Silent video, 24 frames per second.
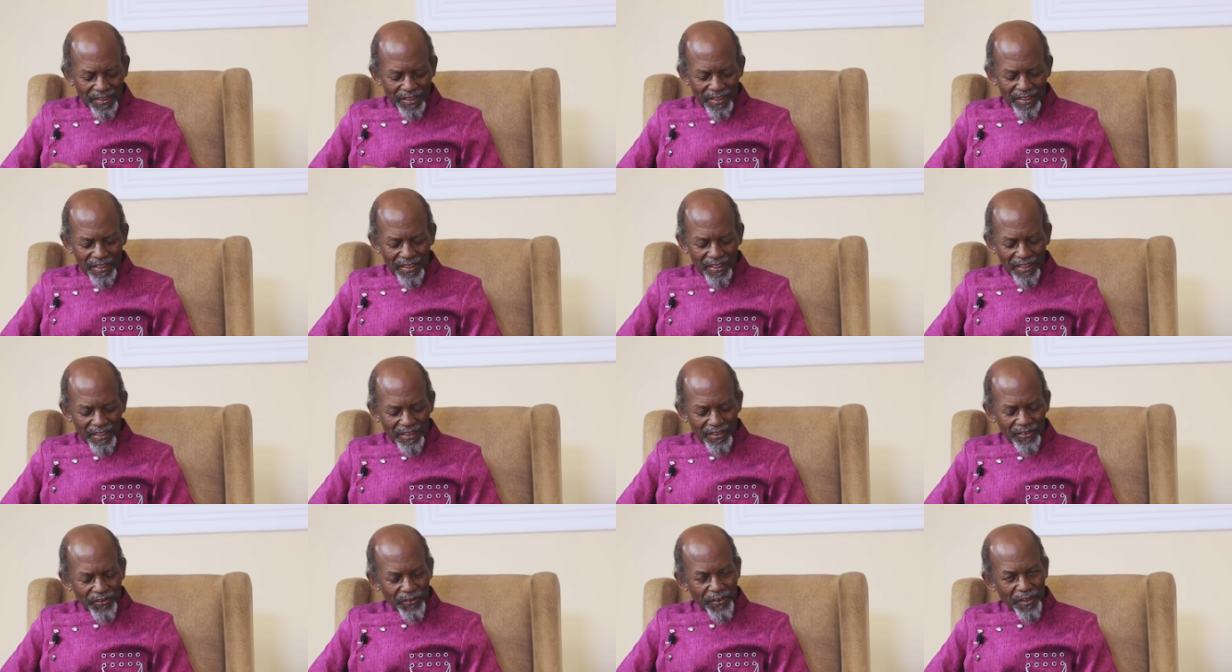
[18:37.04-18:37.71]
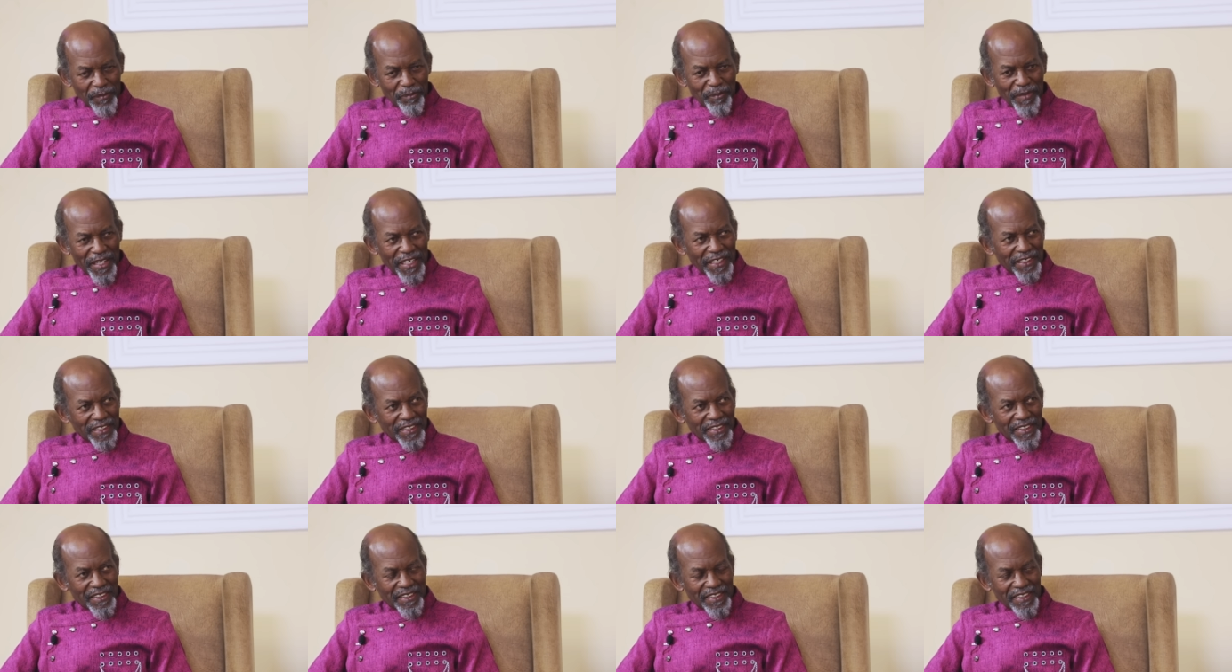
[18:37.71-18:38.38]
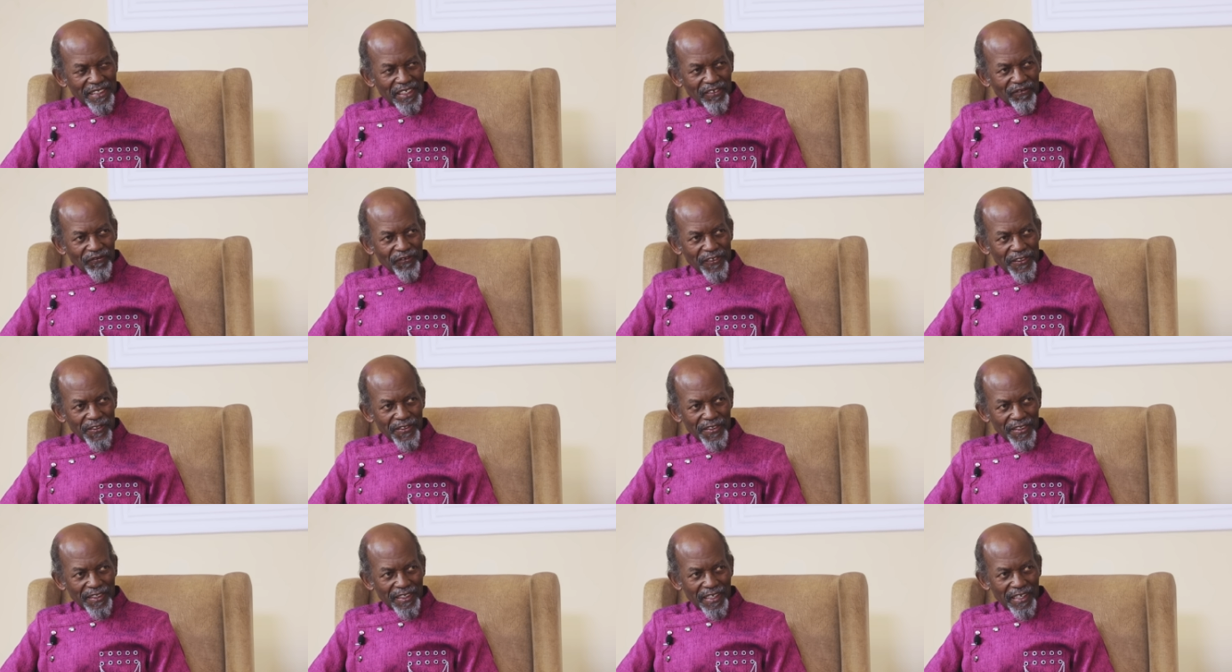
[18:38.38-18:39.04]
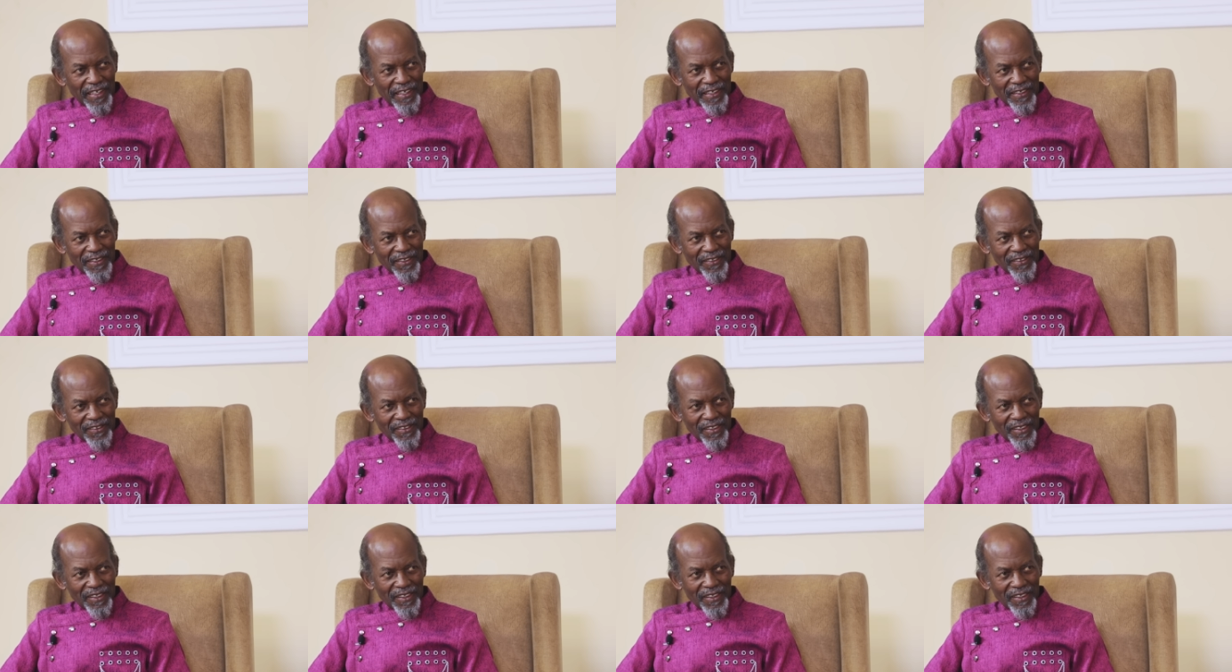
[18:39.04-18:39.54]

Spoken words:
remaining in the physical.